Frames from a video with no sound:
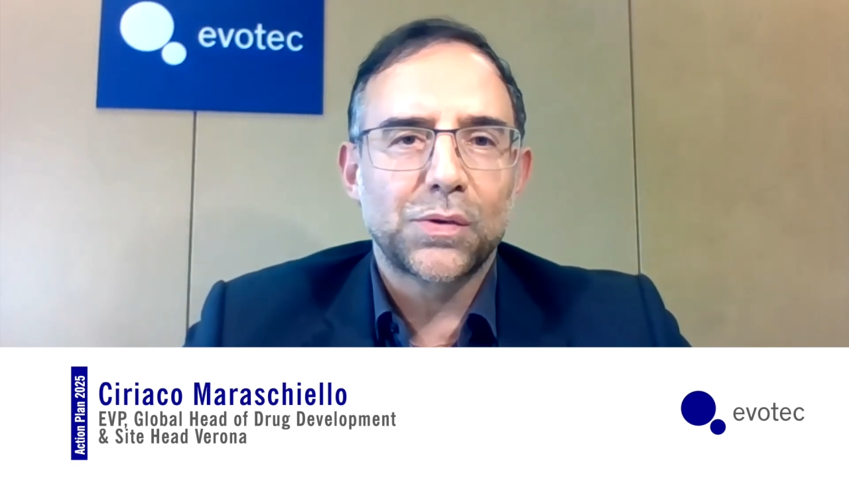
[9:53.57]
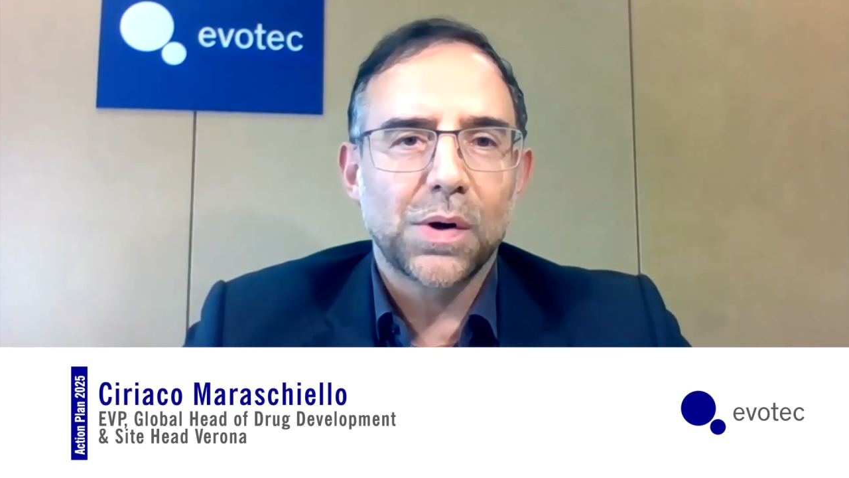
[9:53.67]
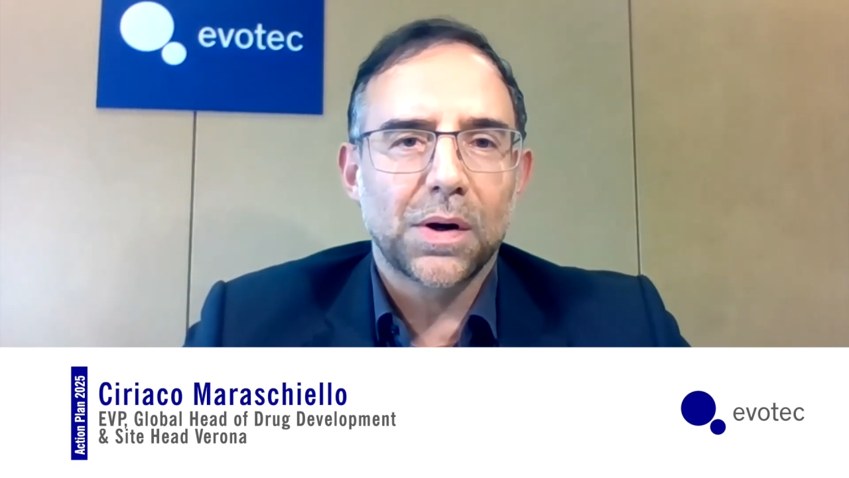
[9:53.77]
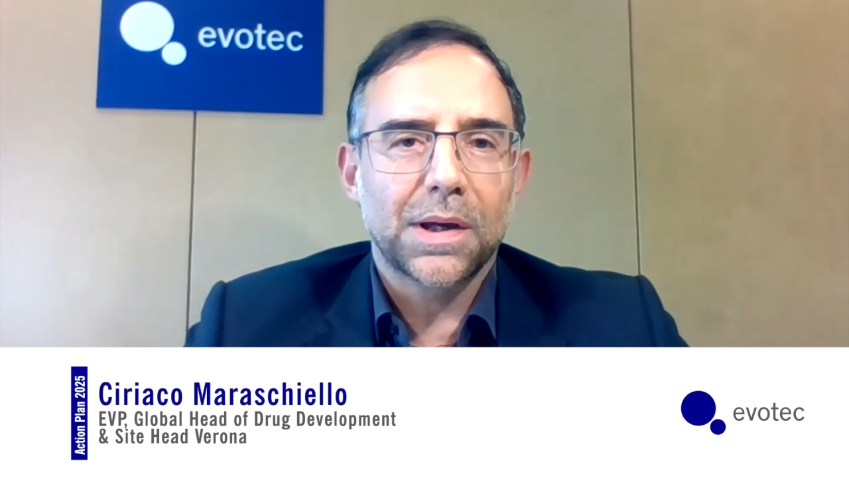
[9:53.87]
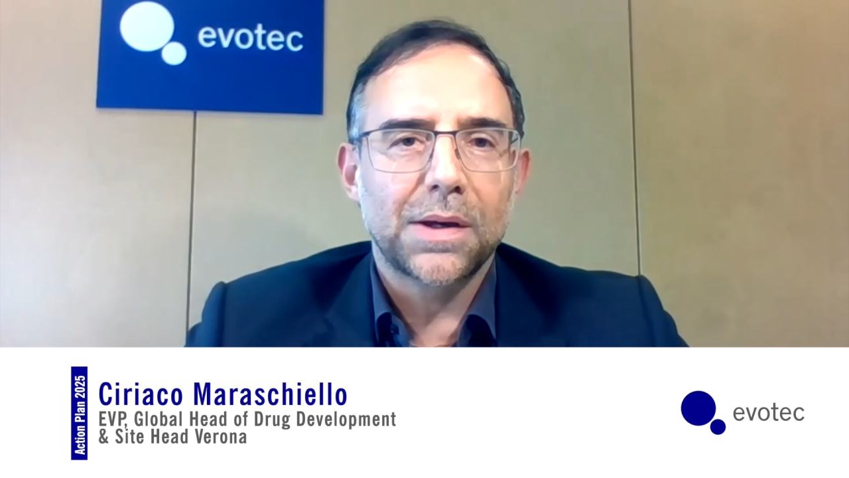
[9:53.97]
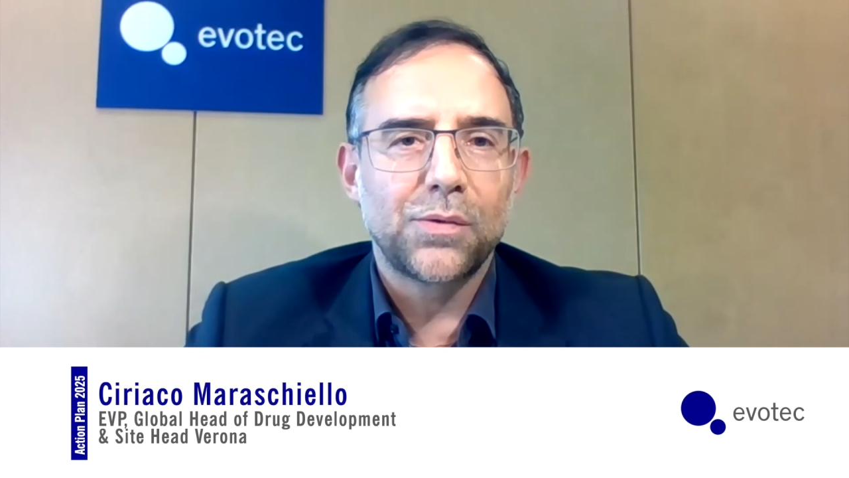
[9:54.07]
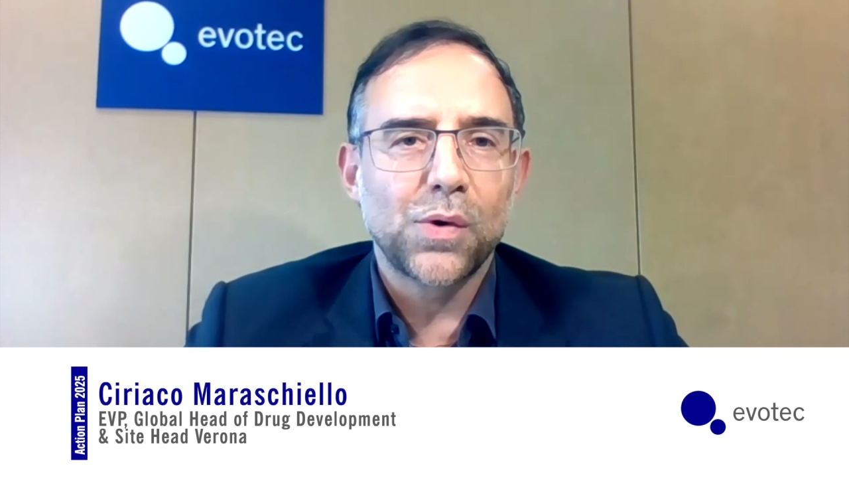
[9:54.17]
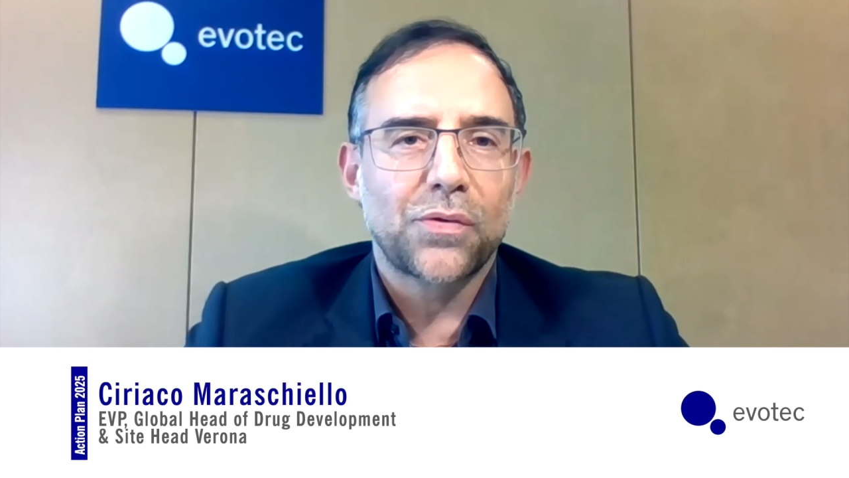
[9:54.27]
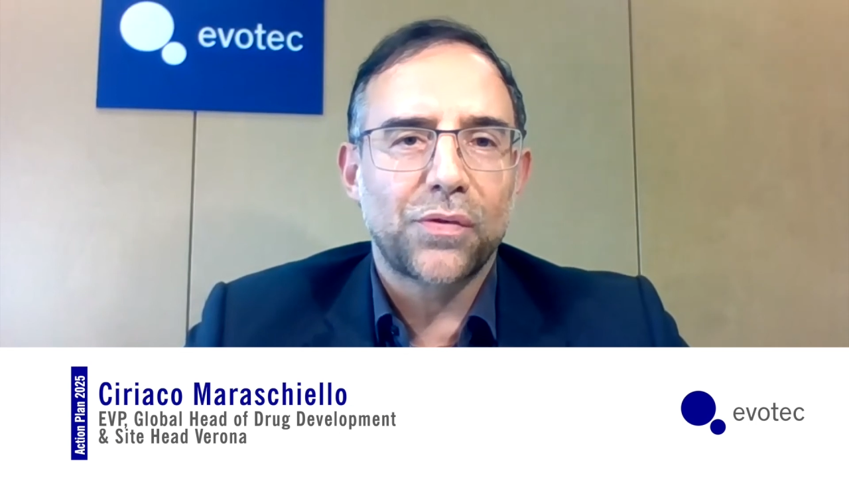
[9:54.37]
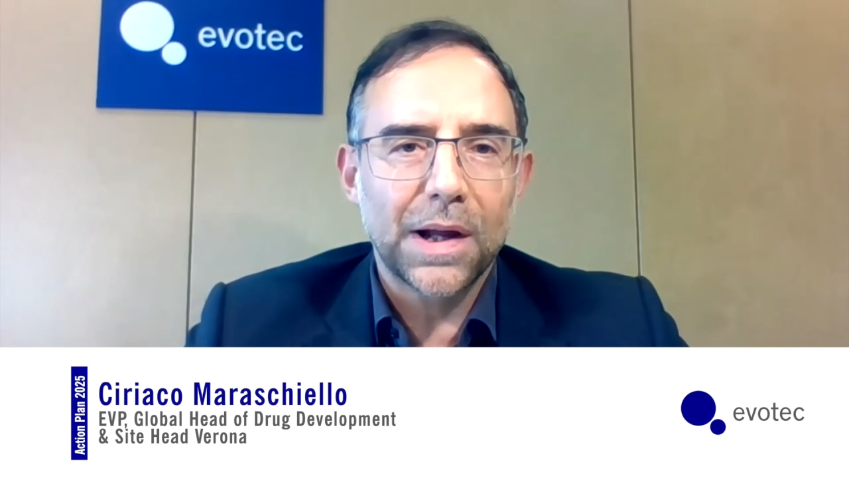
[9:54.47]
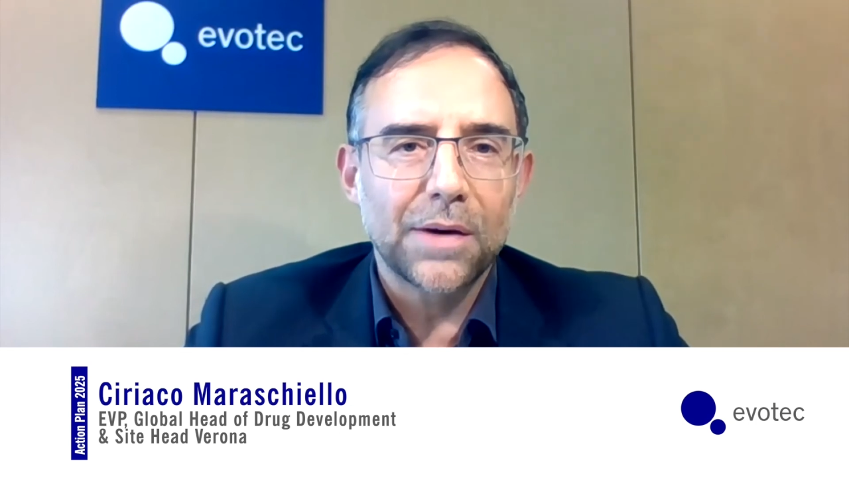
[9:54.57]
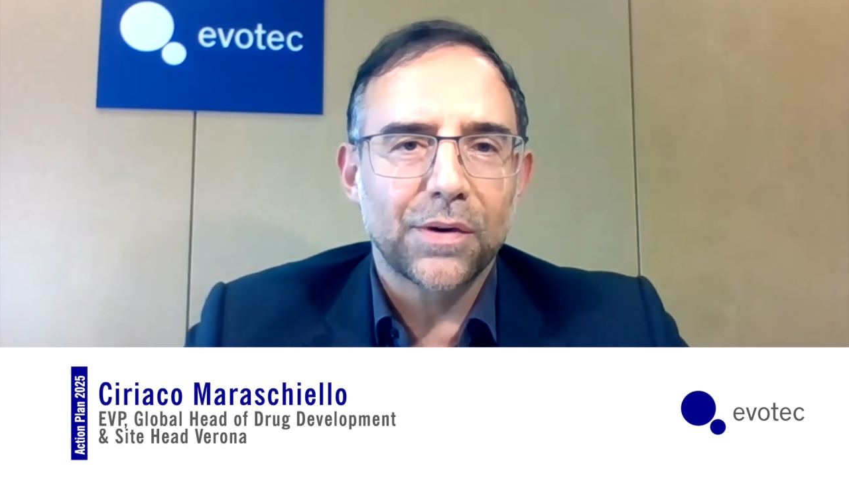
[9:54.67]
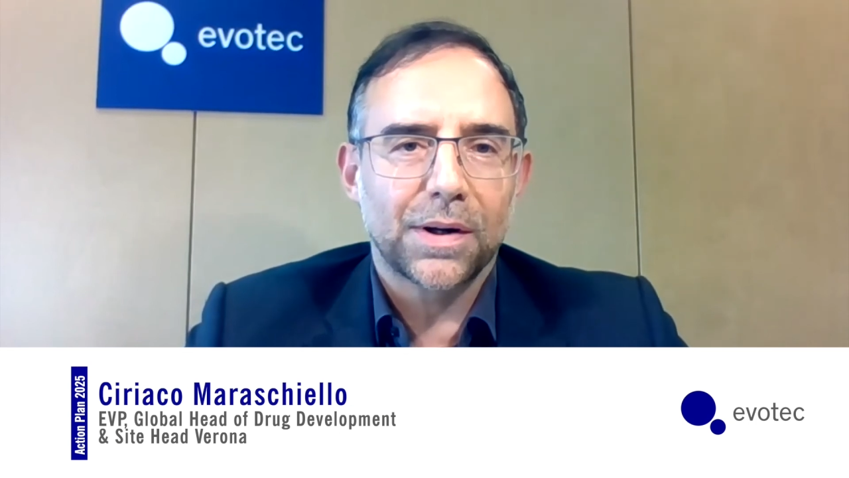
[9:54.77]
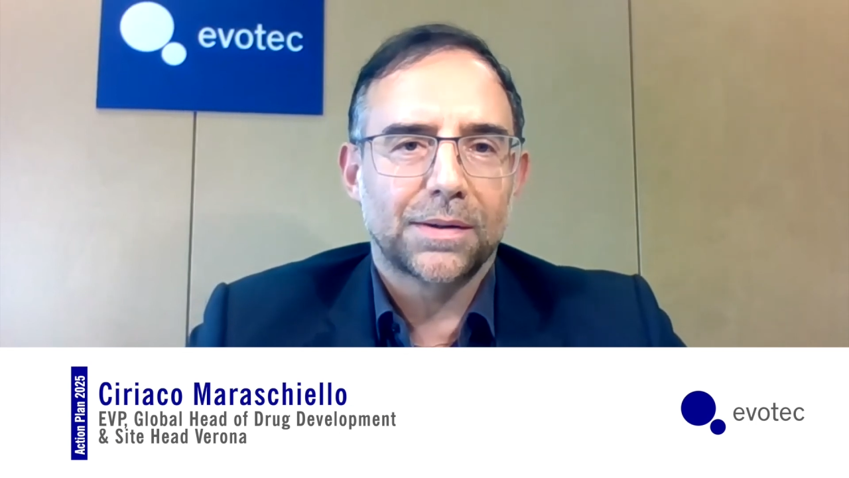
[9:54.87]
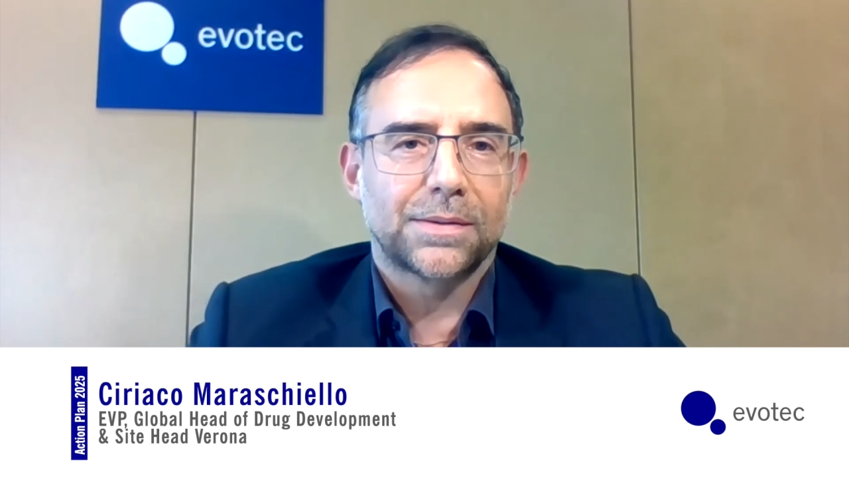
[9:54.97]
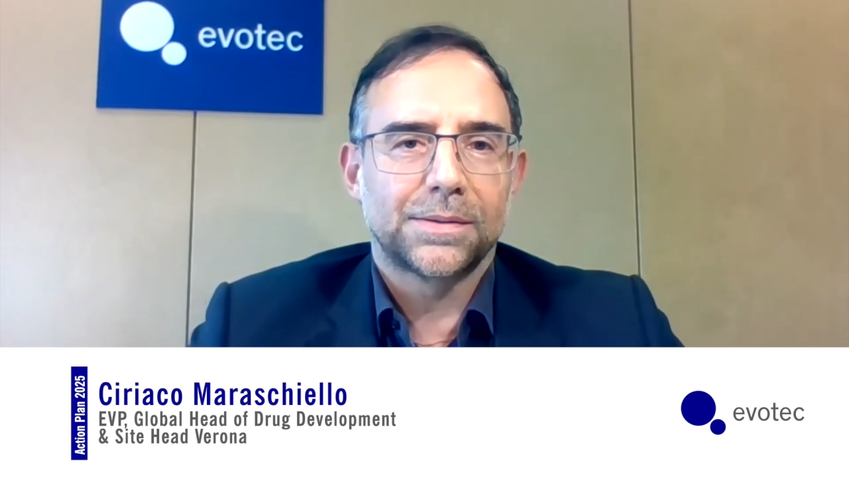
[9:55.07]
to give you a flavor,